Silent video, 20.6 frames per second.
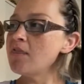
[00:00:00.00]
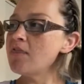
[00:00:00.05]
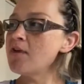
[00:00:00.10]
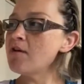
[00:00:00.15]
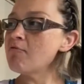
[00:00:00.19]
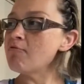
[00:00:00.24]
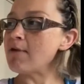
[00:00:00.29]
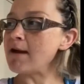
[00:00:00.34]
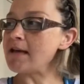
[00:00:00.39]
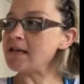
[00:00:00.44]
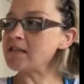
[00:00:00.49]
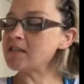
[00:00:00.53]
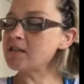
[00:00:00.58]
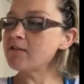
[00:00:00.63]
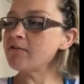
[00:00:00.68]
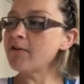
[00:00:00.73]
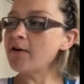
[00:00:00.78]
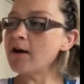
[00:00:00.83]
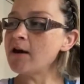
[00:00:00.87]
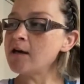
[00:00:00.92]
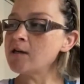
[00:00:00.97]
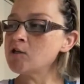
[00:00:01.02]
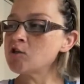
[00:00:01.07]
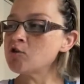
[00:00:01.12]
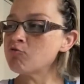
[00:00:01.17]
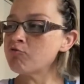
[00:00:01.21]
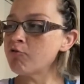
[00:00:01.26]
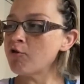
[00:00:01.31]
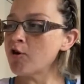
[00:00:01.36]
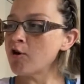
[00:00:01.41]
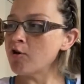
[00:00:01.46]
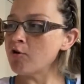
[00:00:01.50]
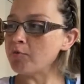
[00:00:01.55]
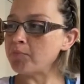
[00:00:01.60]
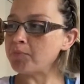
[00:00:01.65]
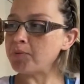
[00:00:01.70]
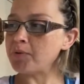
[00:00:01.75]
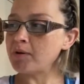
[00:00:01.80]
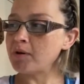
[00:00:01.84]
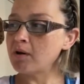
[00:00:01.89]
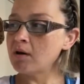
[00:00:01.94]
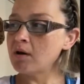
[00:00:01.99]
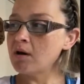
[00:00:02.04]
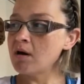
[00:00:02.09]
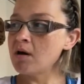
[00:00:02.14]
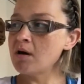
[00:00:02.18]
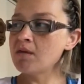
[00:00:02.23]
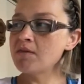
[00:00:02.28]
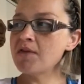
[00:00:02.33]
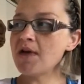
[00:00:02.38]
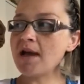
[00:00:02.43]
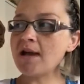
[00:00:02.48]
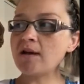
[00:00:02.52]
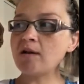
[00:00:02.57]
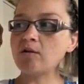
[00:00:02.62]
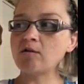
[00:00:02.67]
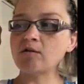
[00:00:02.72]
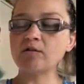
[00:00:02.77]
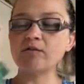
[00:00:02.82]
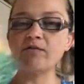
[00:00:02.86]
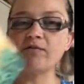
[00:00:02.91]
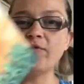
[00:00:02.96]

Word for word: the rest of her troop. They looked